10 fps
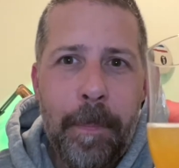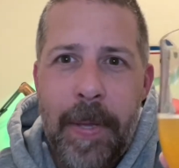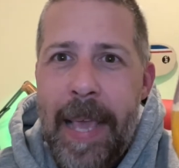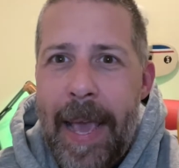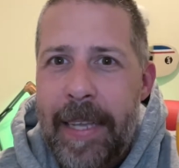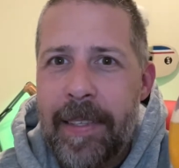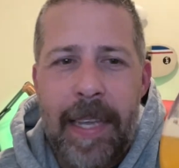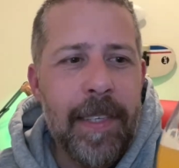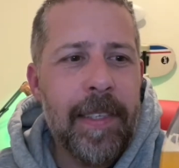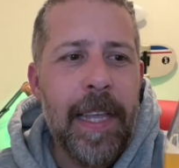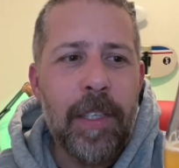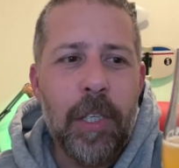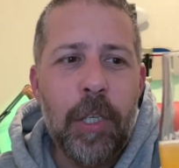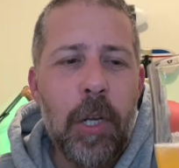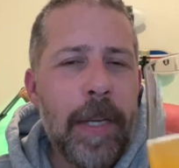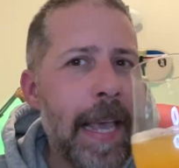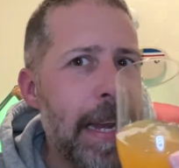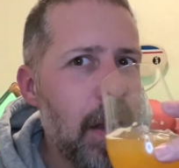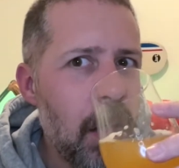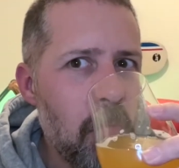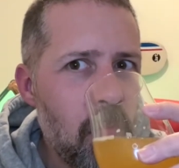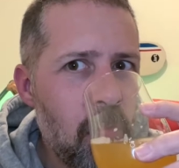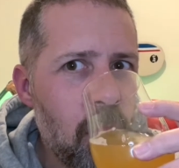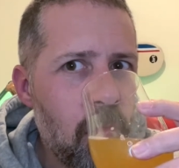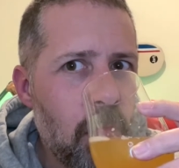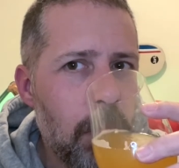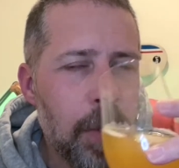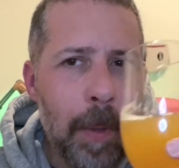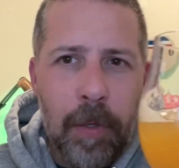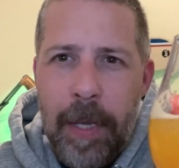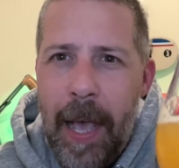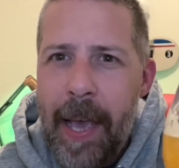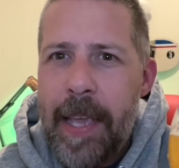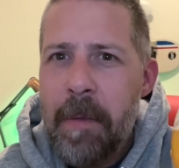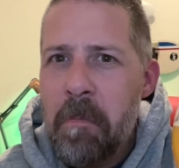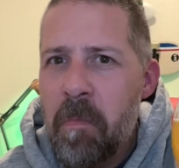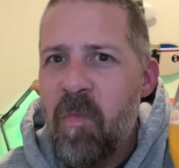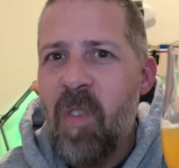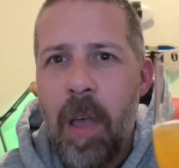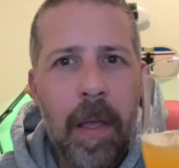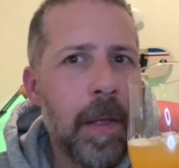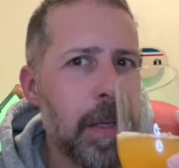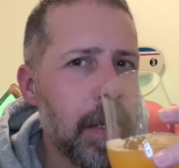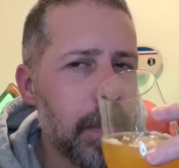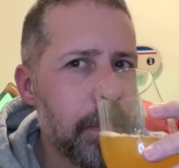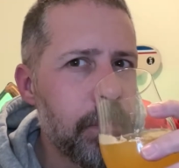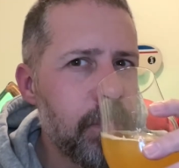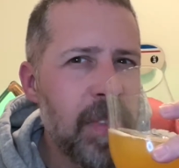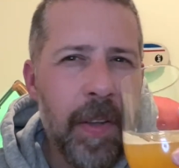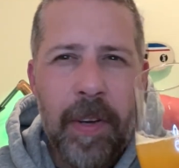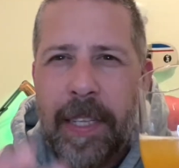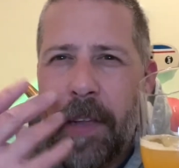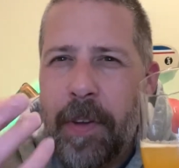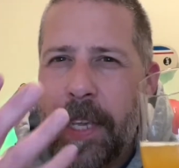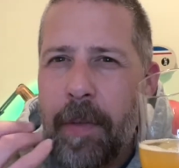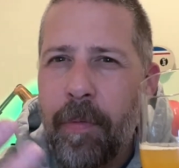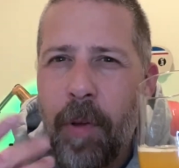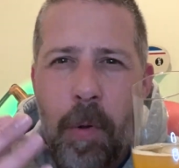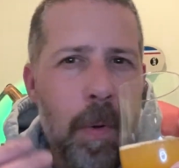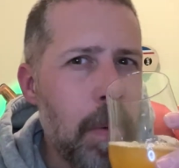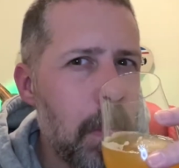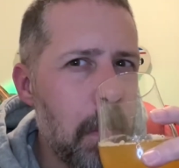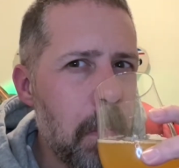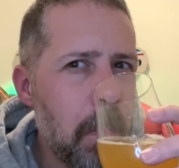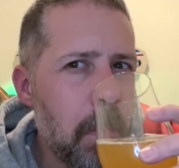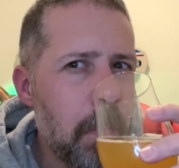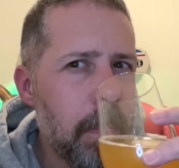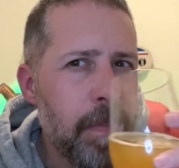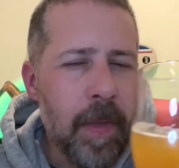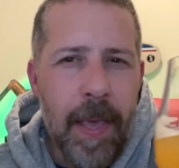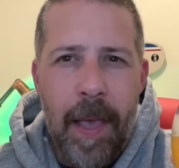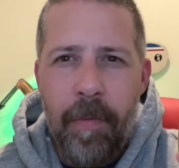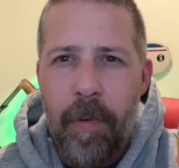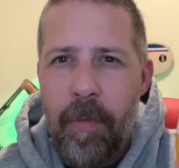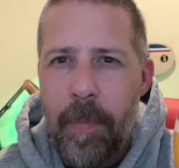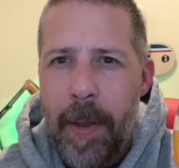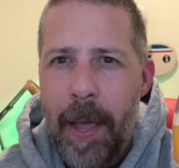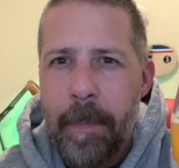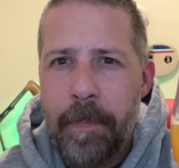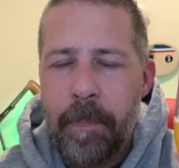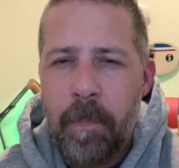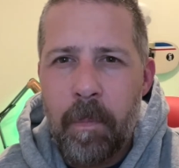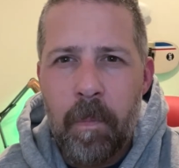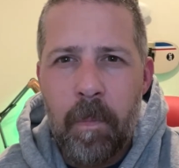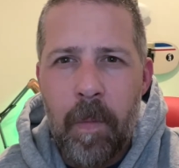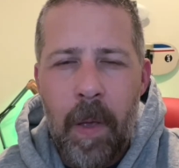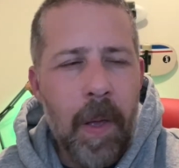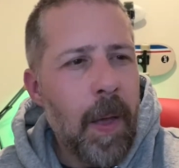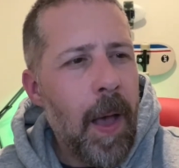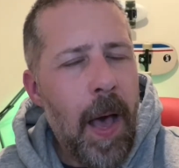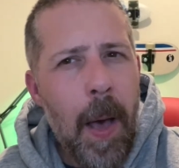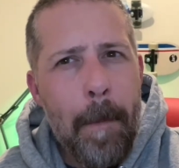yeah, it's good looking. Smells okay. Definitely getting fruit. Yeah, fruit from that. I